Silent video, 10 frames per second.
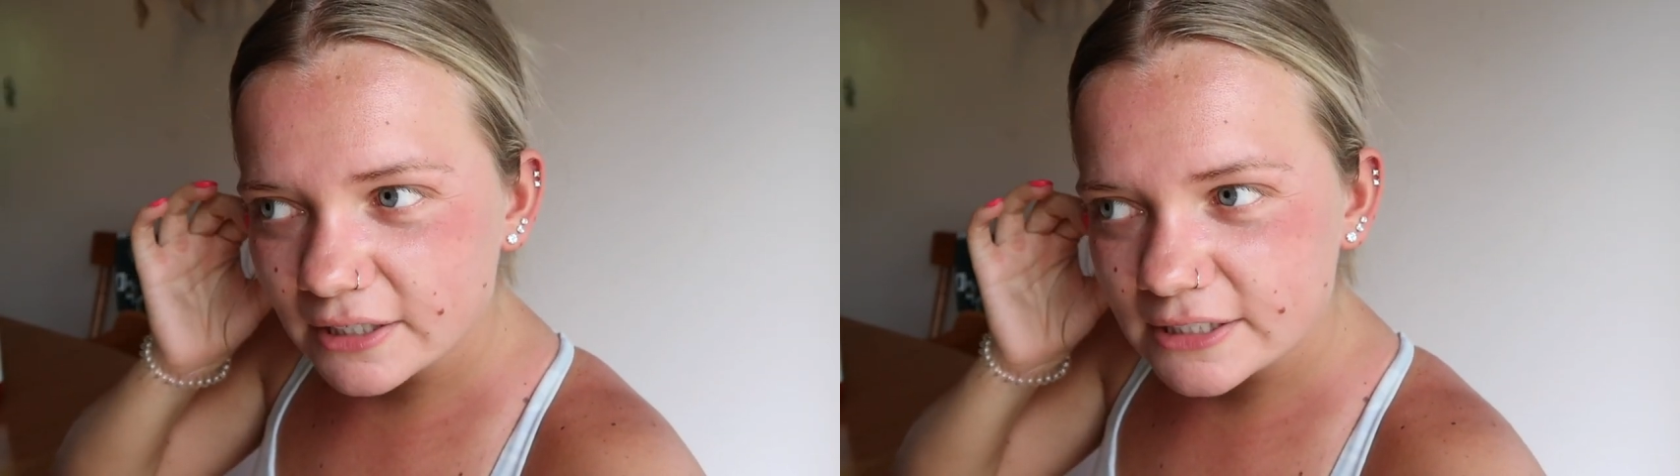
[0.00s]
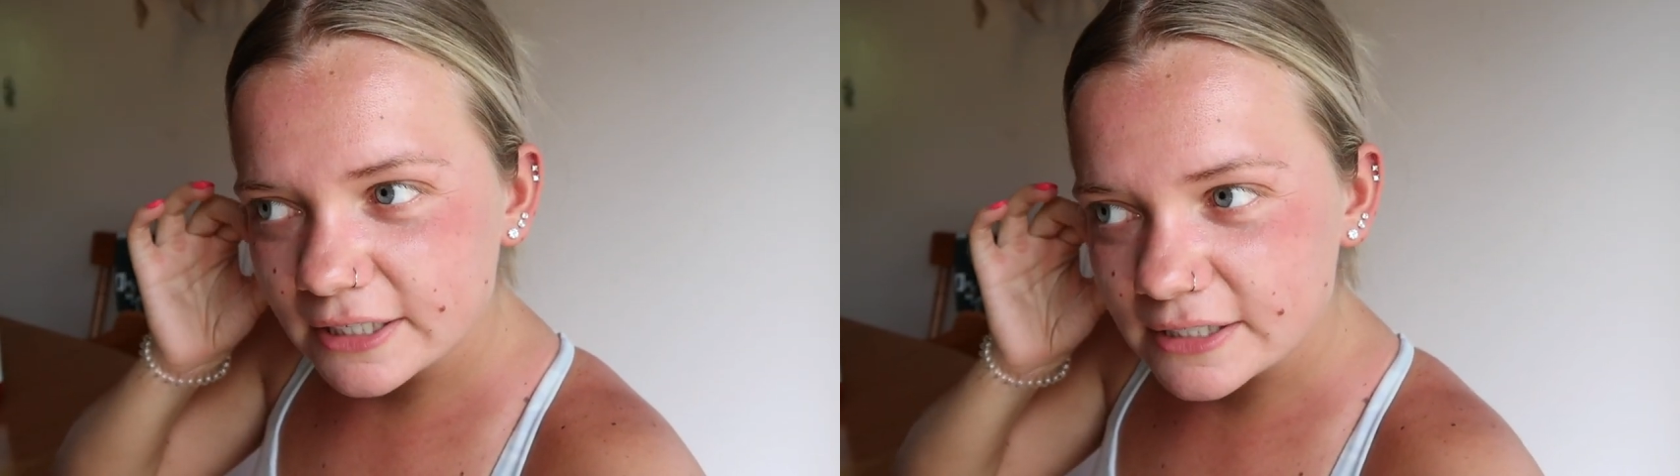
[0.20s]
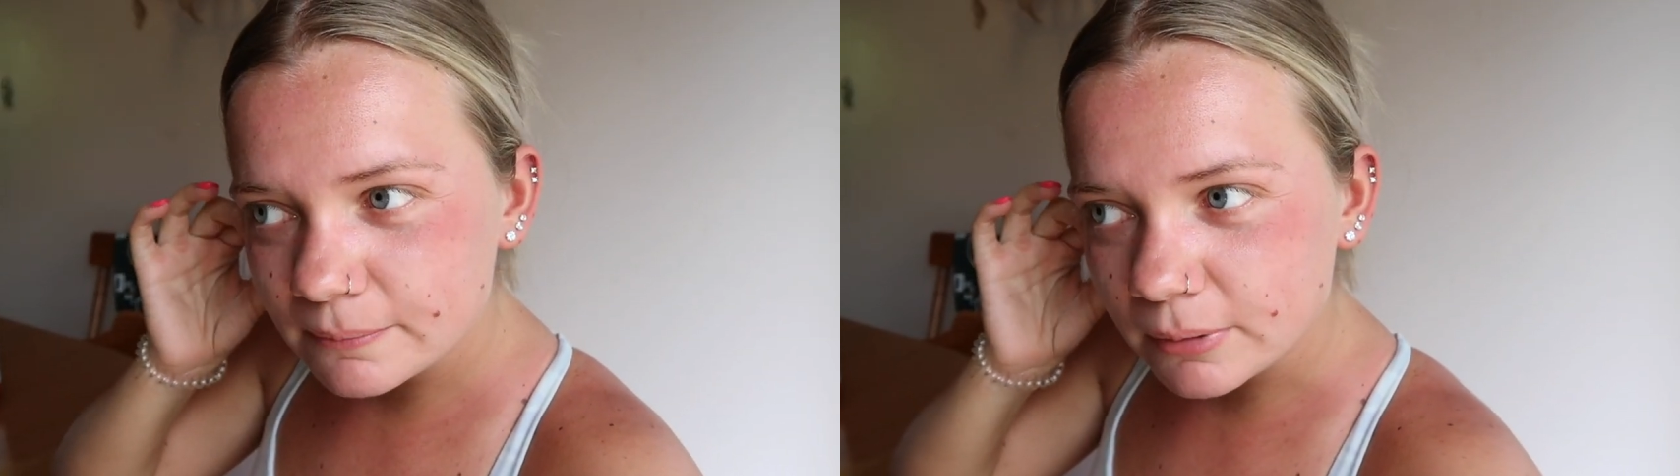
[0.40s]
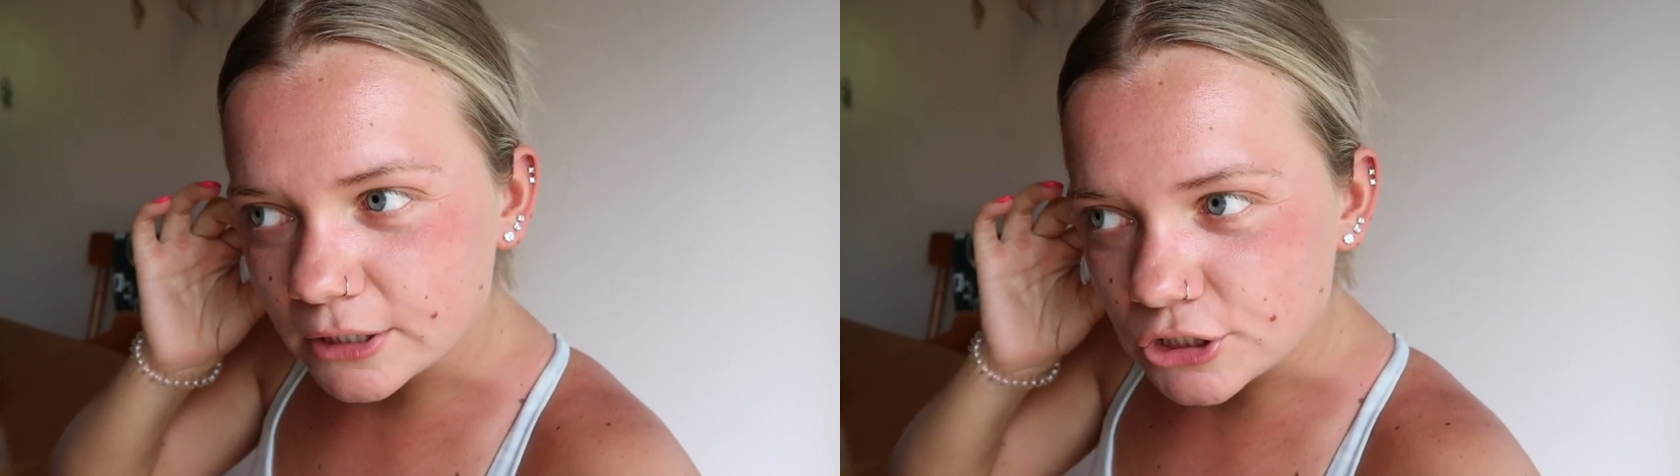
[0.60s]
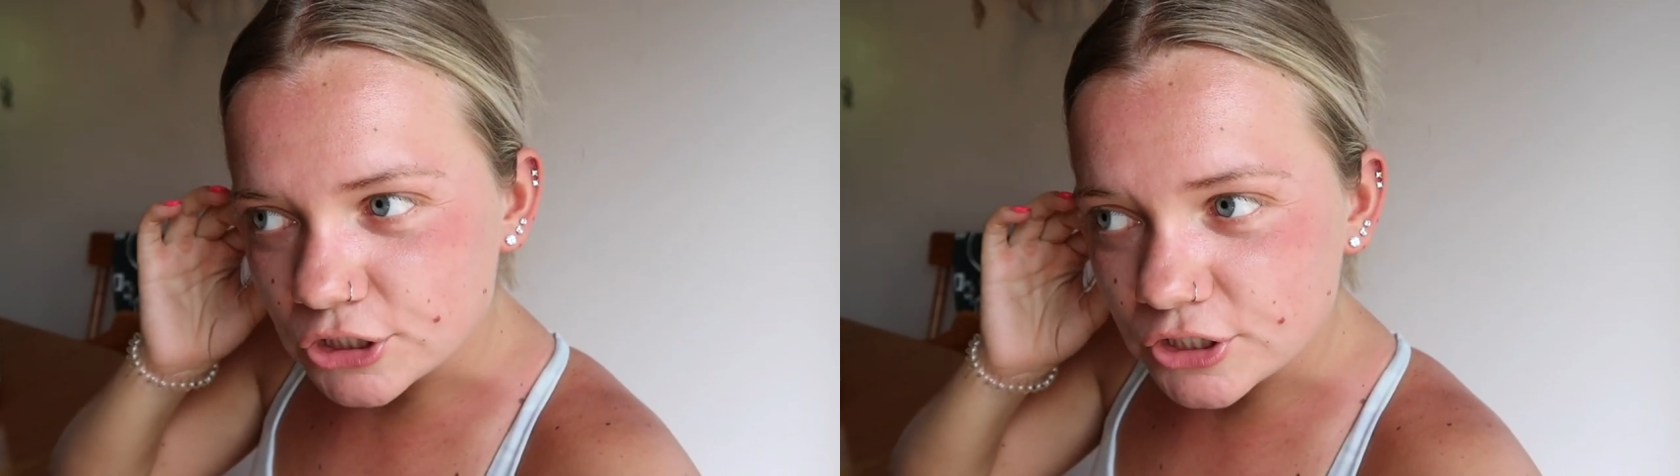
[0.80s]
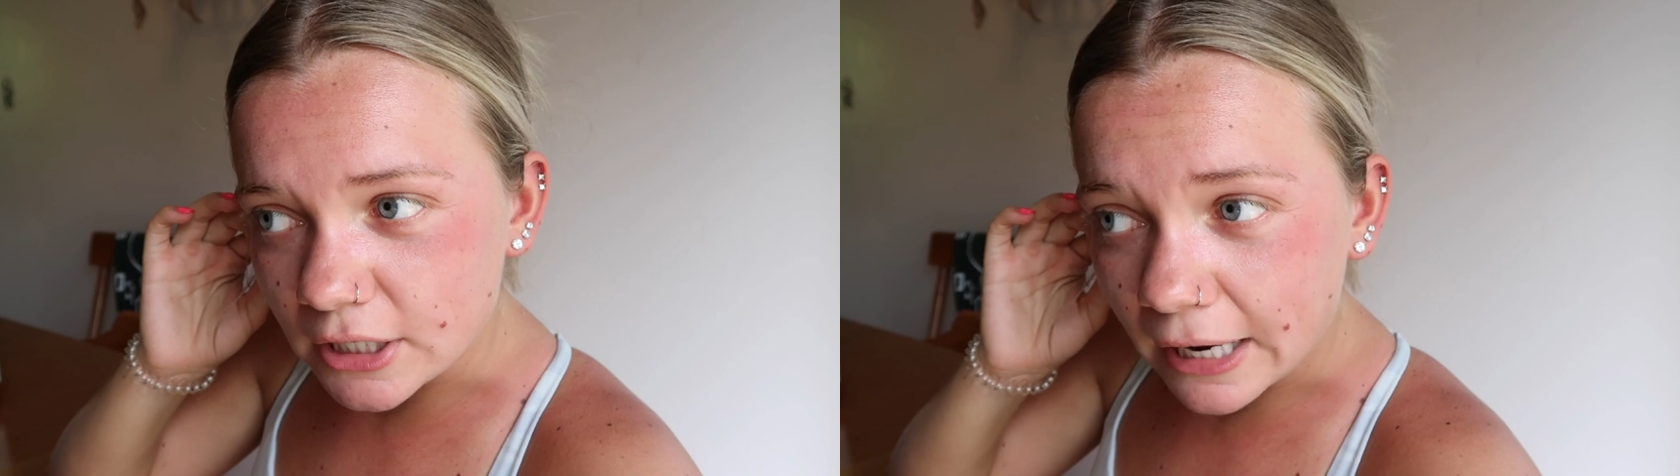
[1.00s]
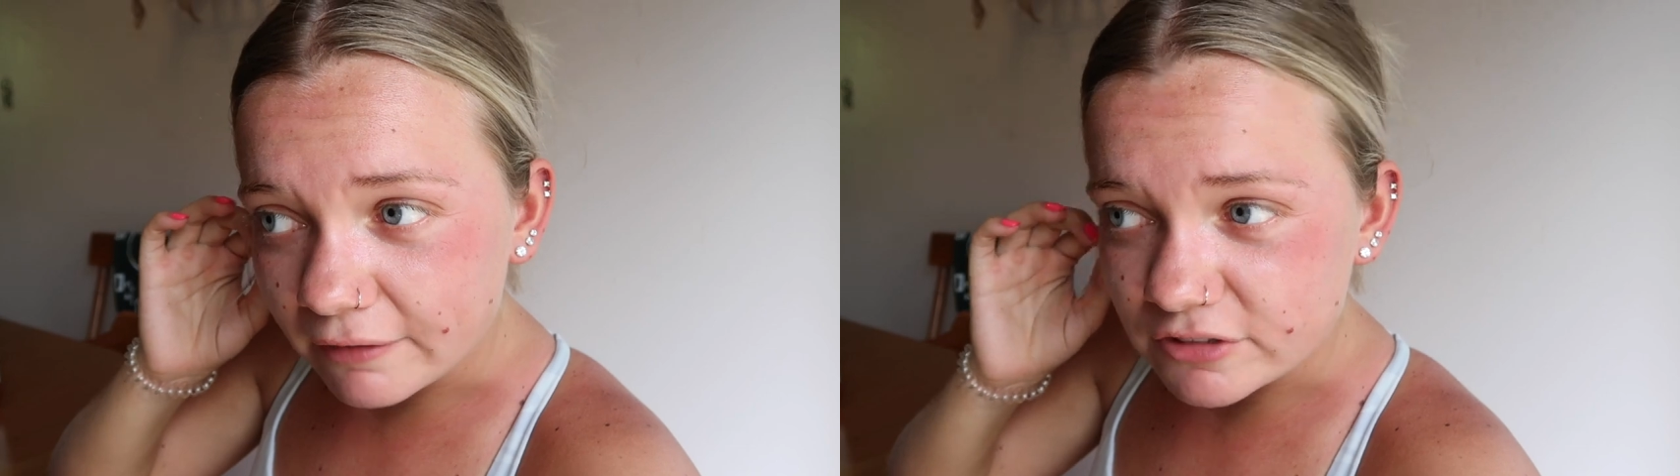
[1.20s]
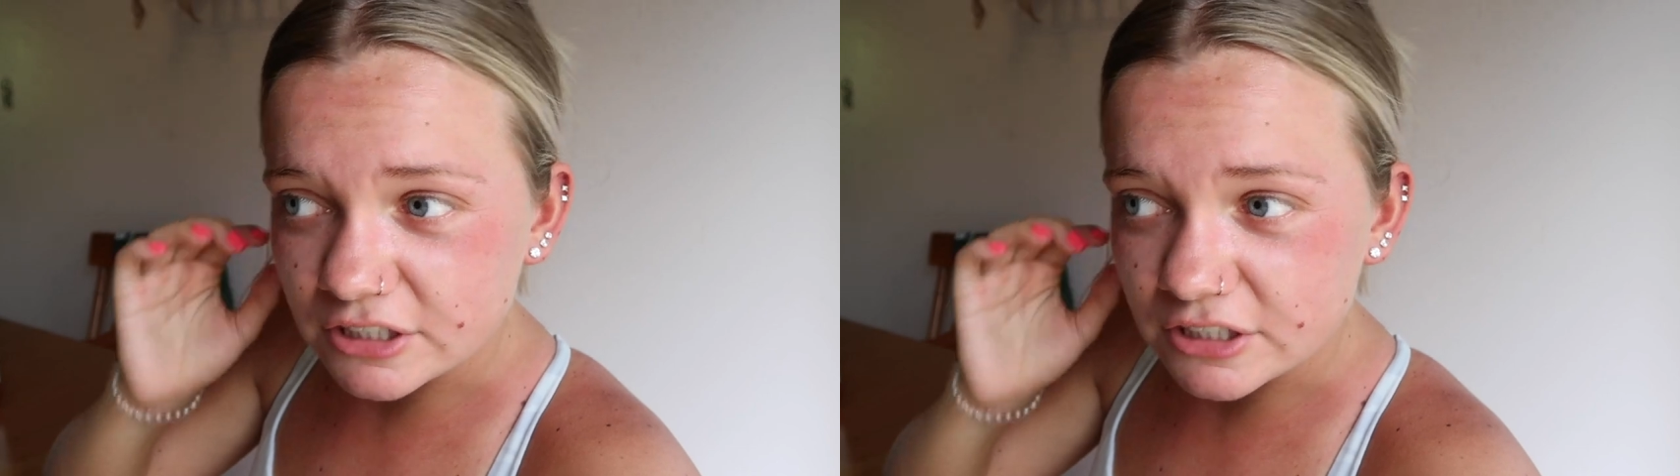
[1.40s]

take some pictures, and I have